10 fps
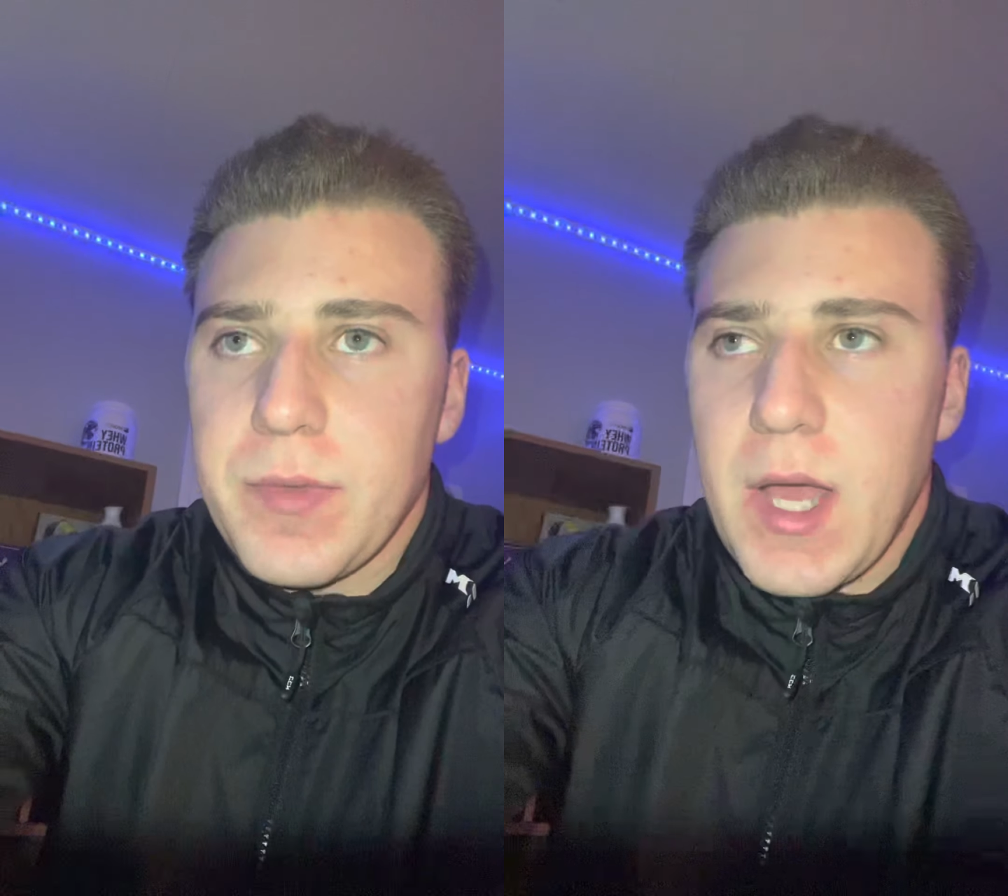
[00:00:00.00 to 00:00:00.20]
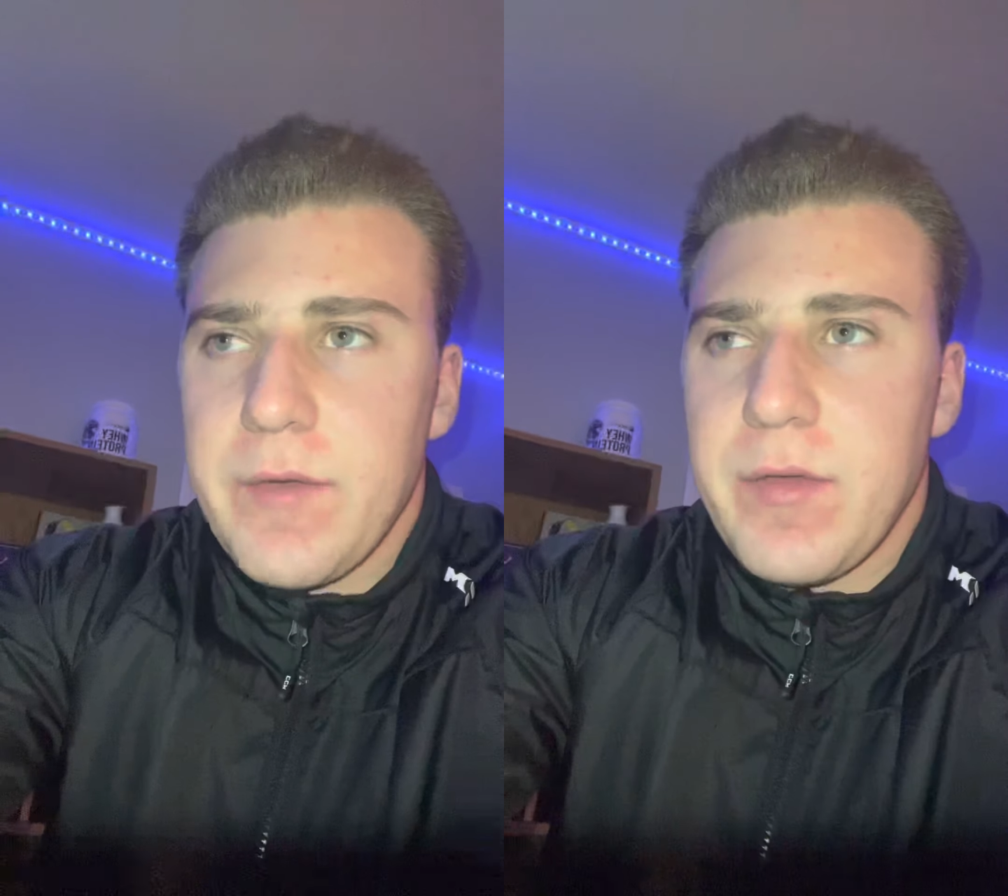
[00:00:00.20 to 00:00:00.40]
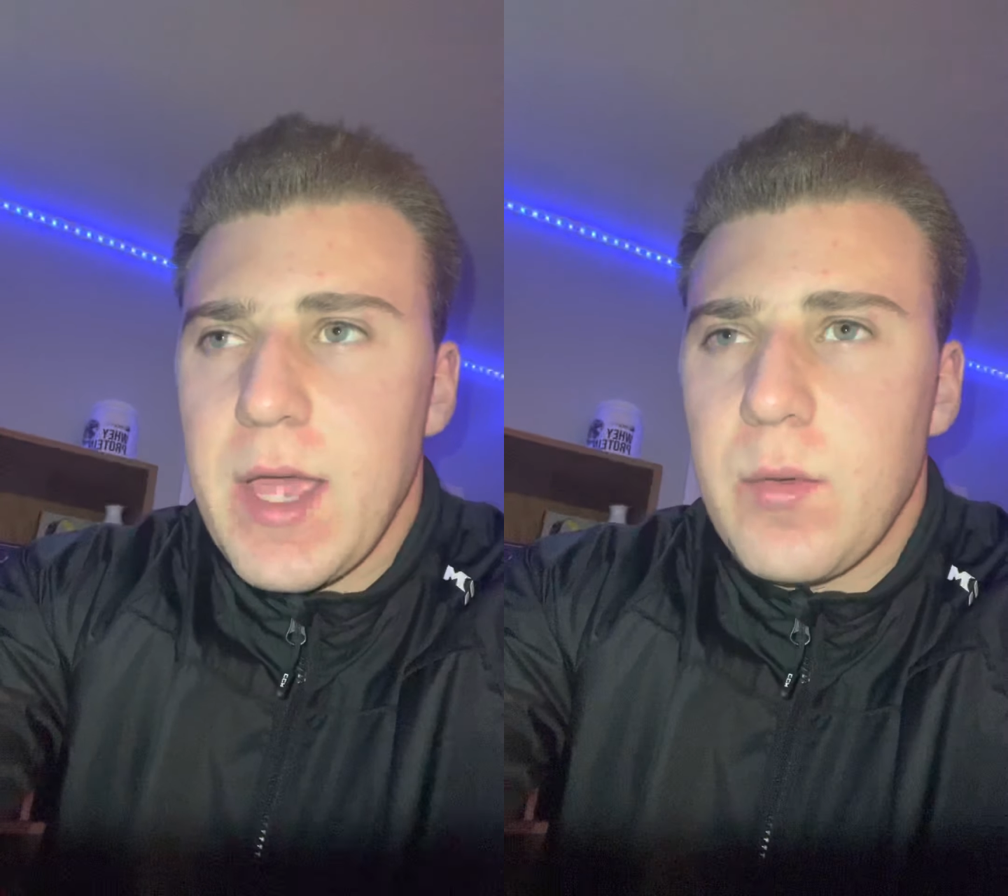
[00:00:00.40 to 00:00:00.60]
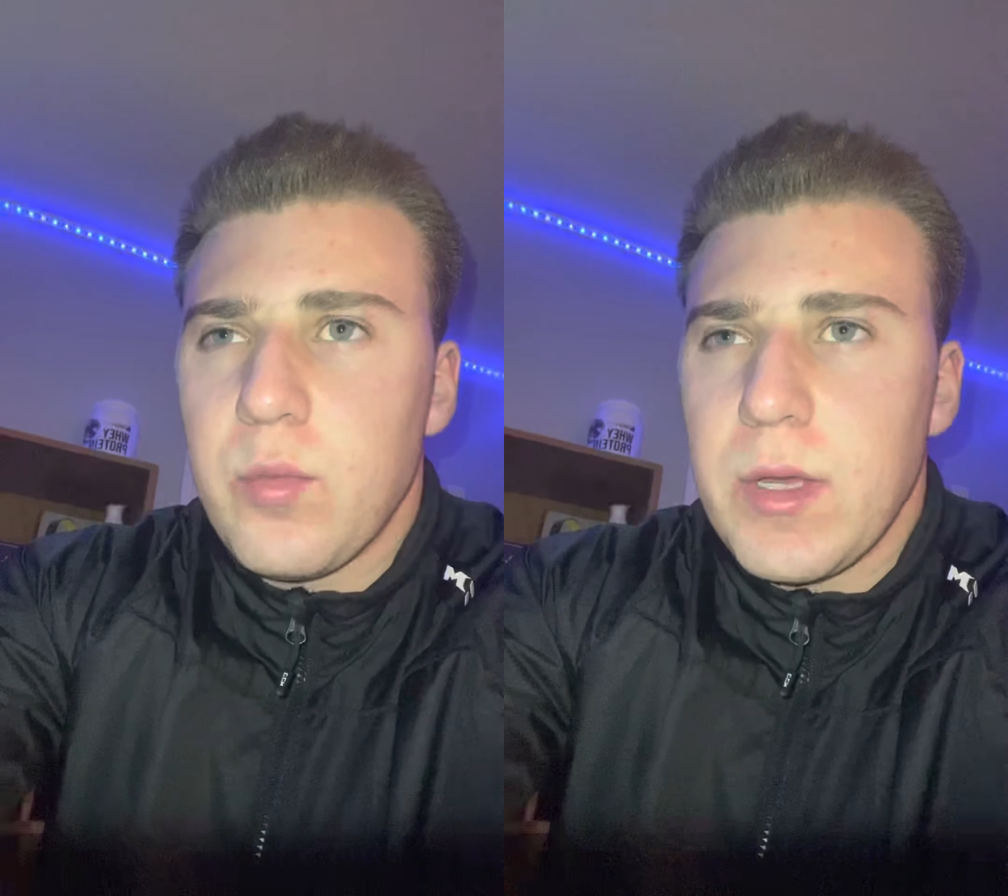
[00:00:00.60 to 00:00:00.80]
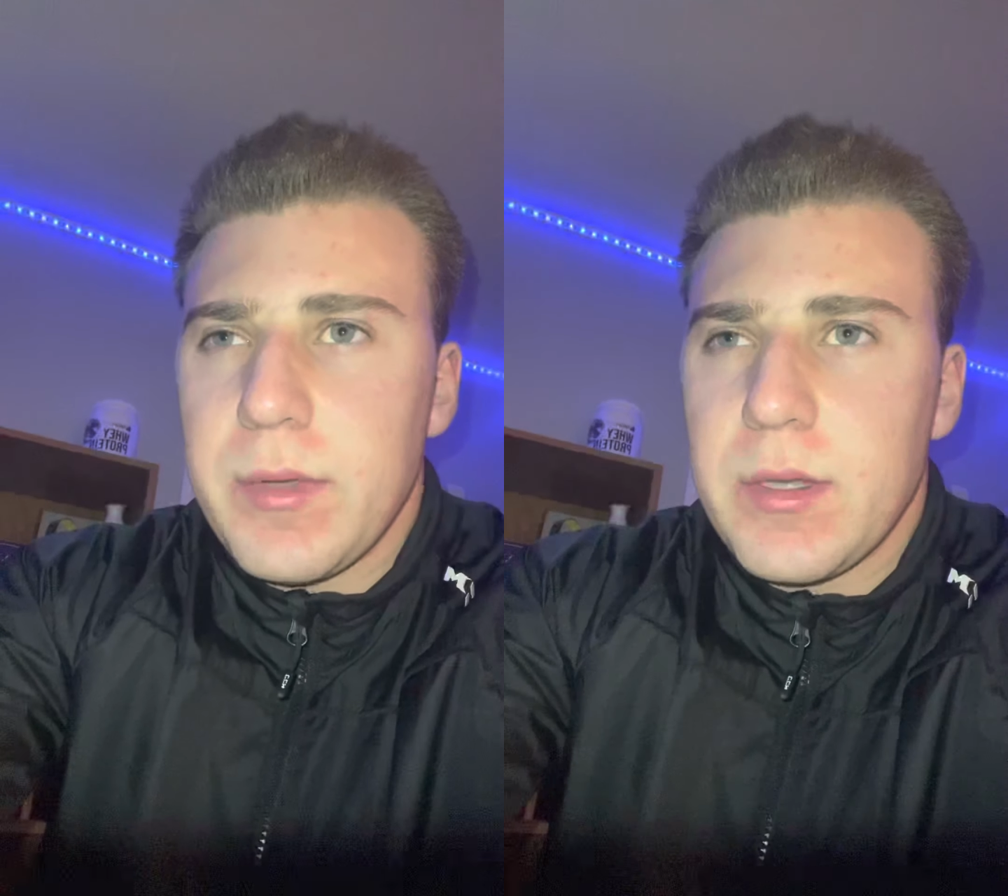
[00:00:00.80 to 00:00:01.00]
I've had
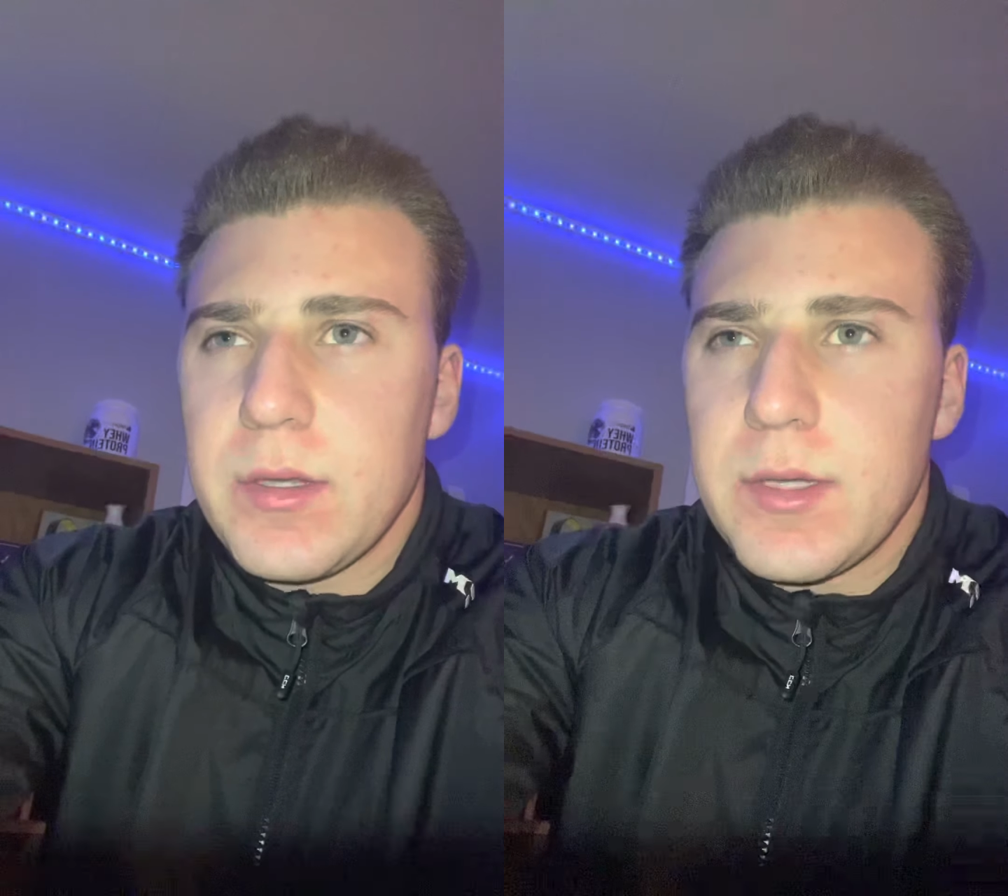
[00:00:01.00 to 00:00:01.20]
women